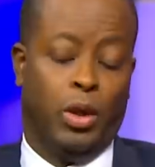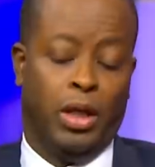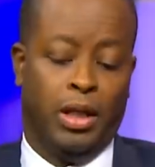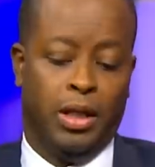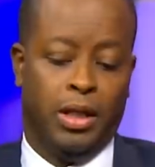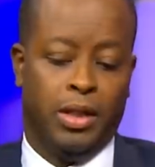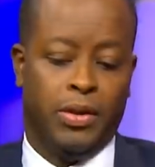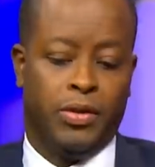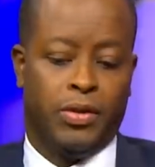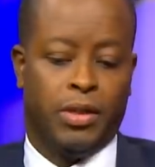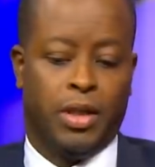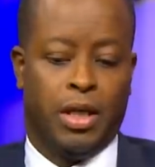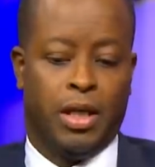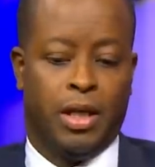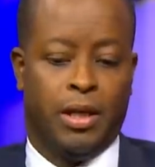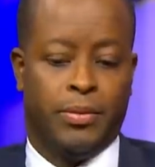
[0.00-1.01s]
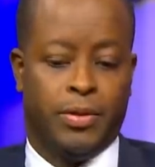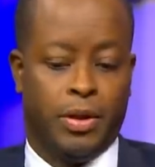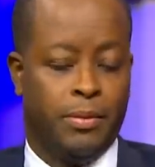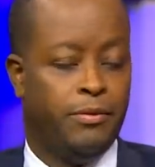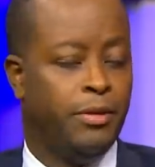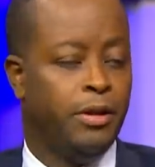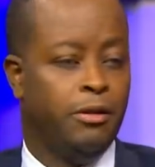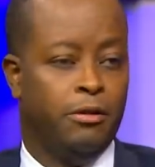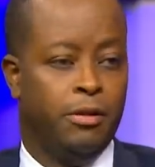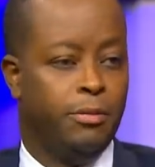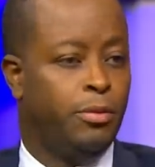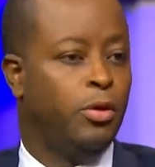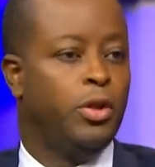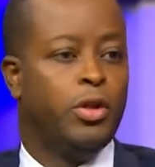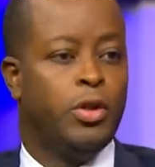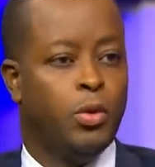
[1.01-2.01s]
well as some federal
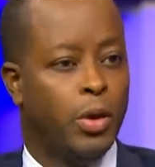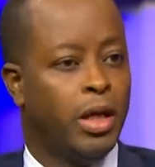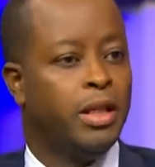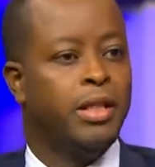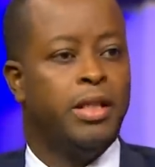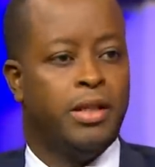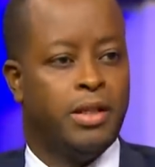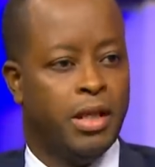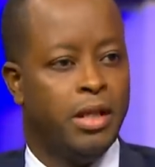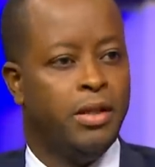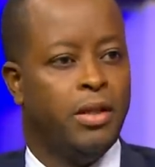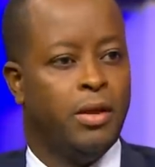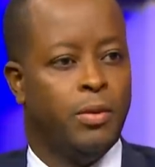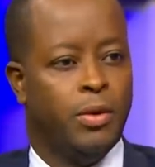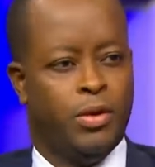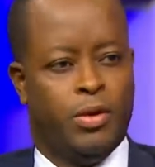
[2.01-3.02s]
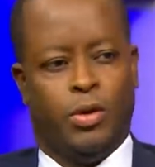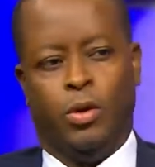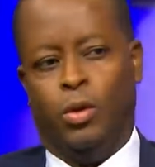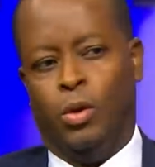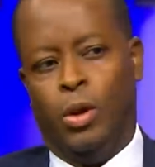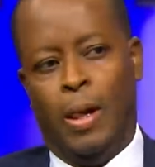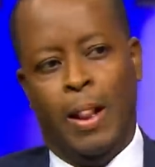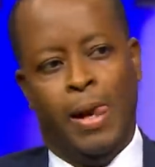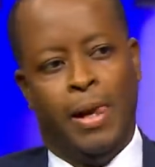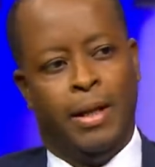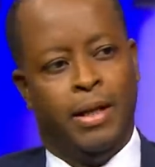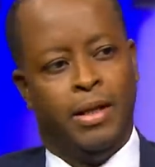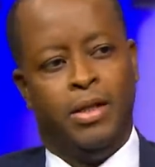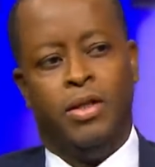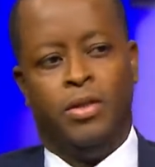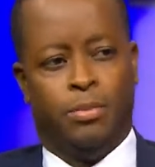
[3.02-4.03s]
employees who actually attend Howard. So
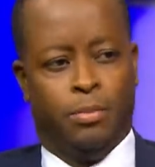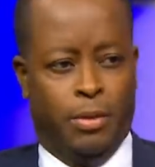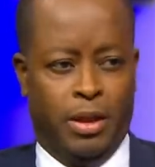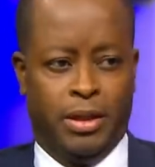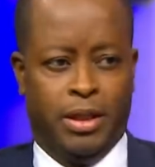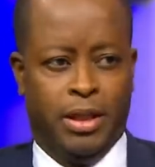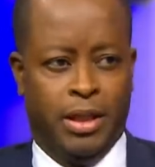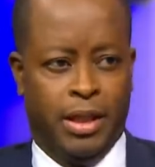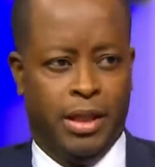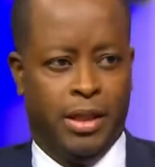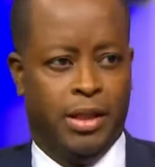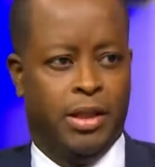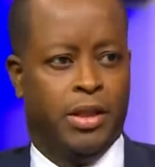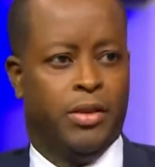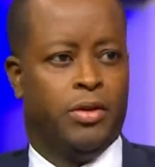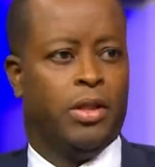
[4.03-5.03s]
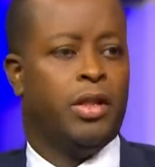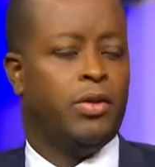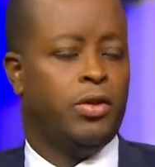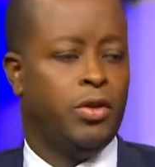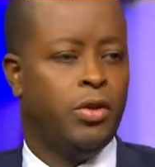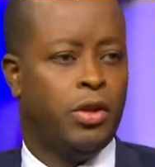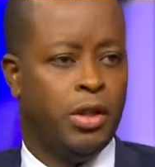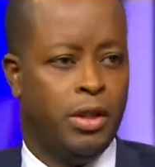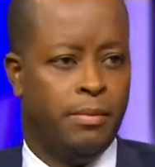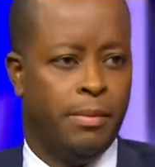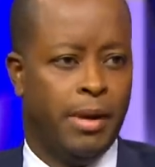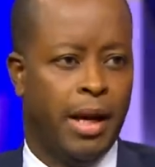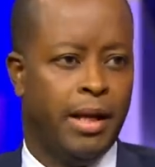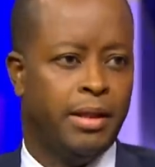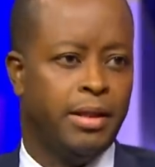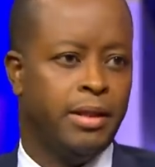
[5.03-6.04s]
it is multi-layered, as you could
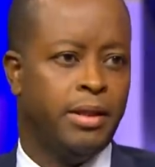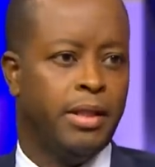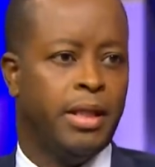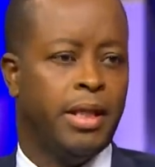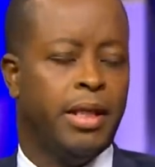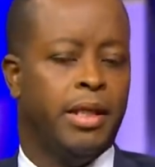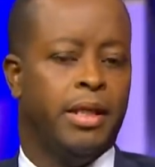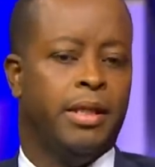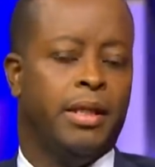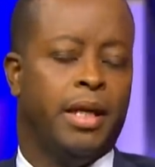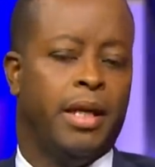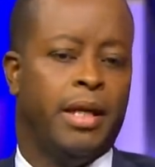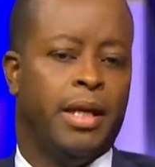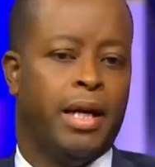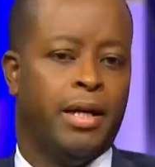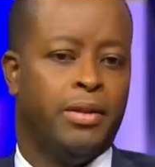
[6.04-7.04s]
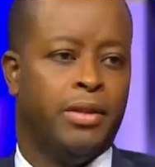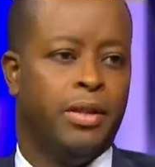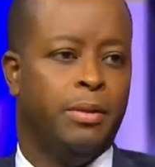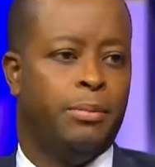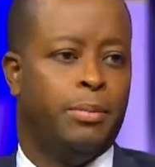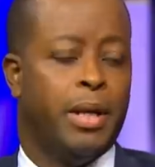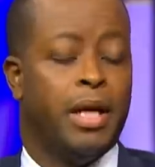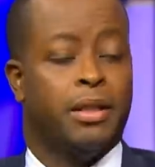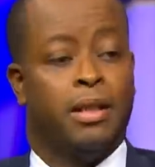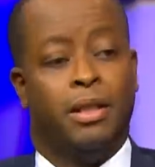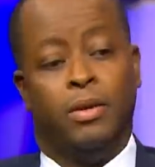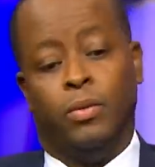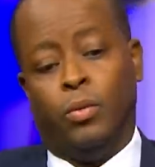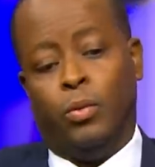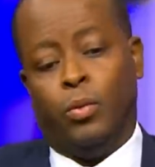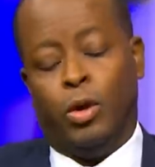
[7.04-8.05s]
imagine, and has an impact.
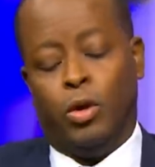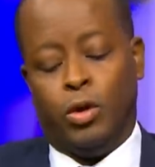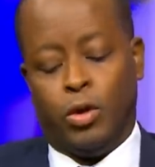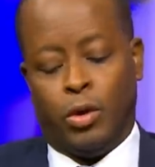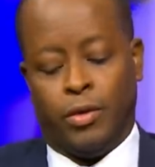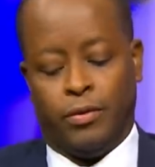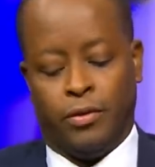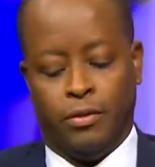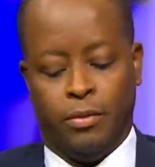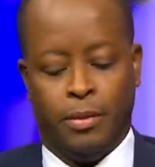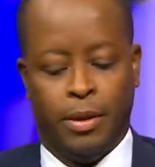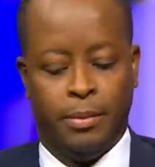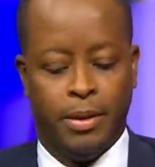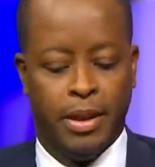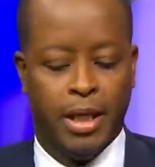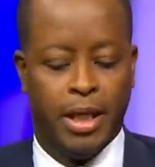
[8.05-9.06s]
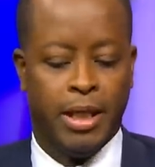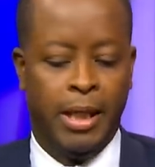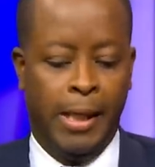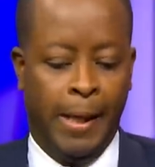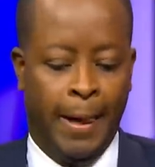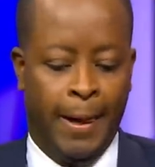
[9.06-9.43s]
And we also have to remember that